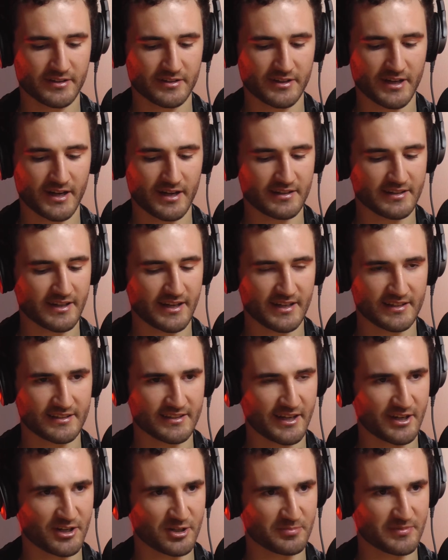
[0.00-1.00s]
getting
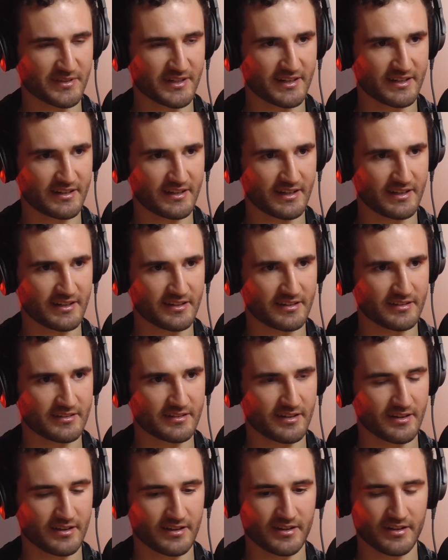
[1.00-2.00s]
the help that I
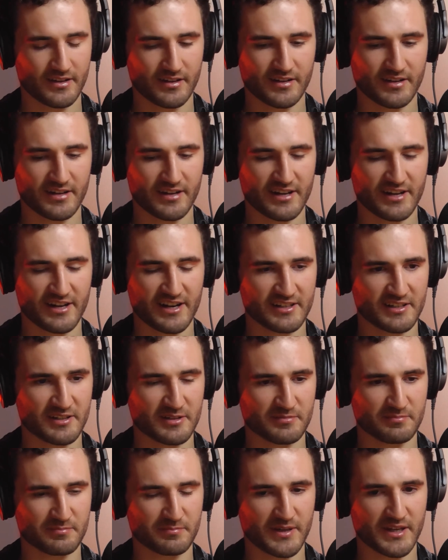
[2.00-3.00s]
needed, trying
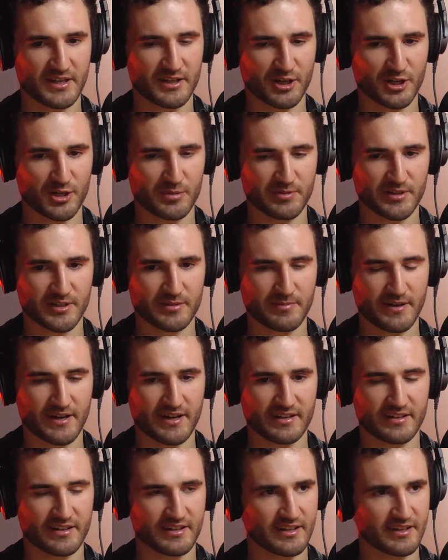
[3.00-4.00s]
to be open
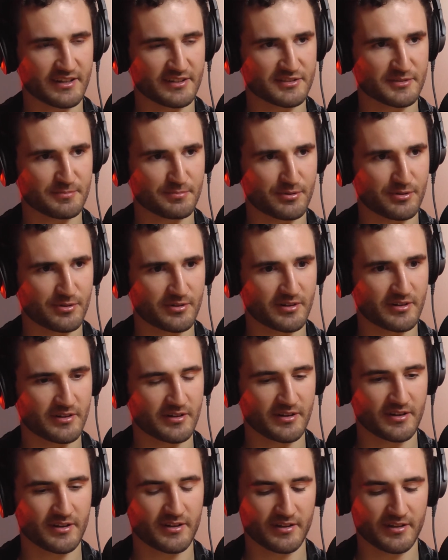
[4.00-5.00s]
about it and getting
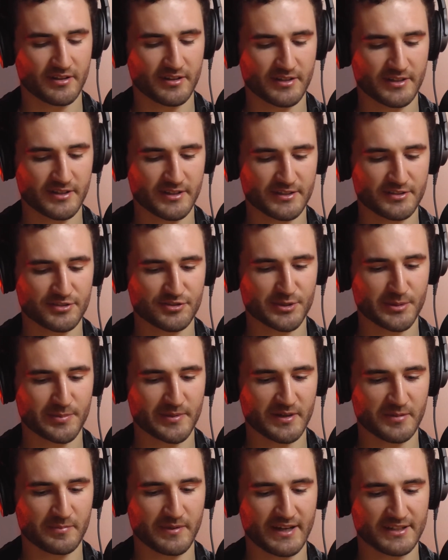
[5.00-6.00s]
support, really
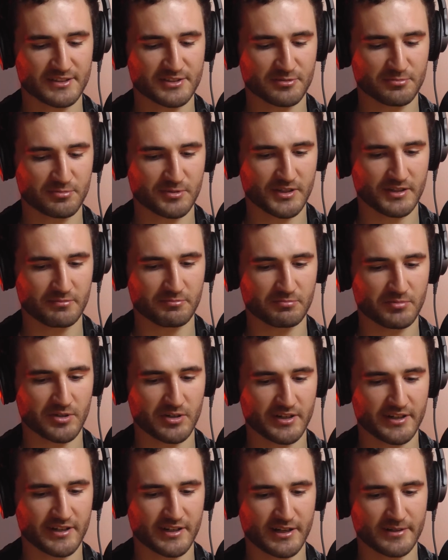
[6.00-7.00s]
stripping it back to
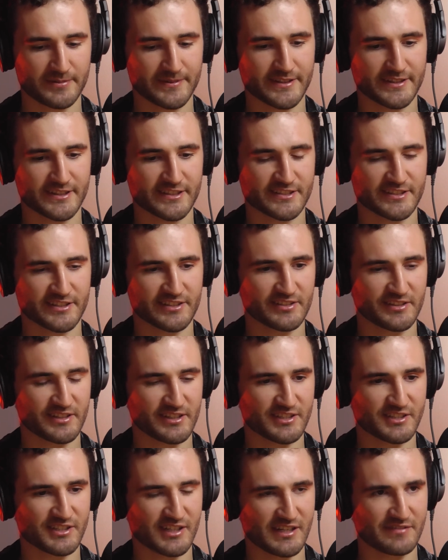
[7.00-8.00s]
what can I
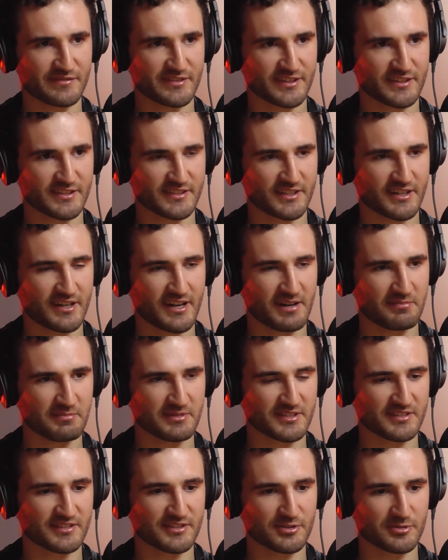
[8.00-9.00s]
realistically achieve at this time
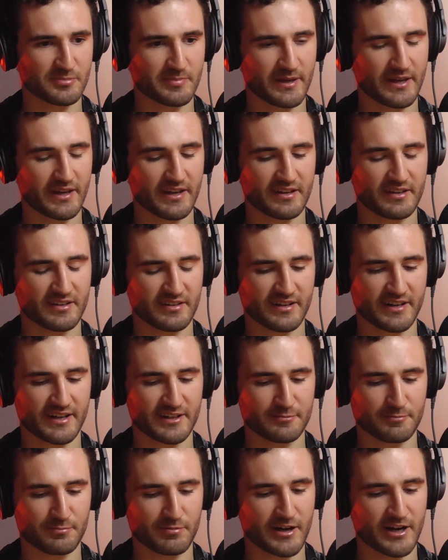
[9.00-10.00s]
and still being
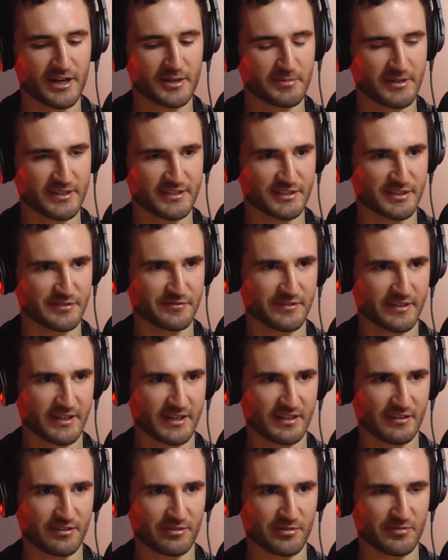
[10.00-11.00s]
kind of proud of myself for
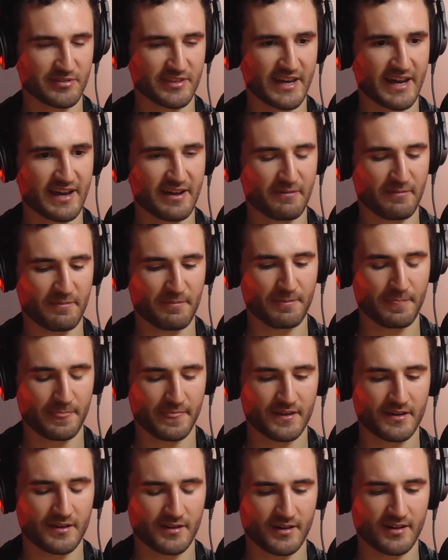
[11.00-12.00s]
getting through that,
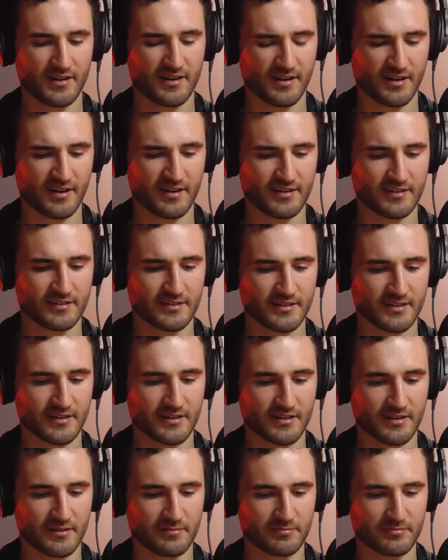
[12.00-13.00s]
and
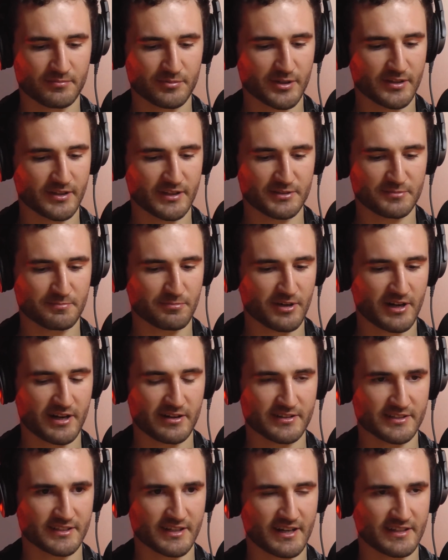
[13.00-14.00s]
really
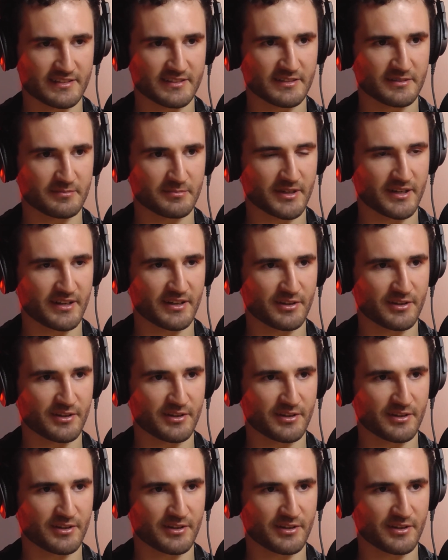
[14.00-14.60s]
prioritizing my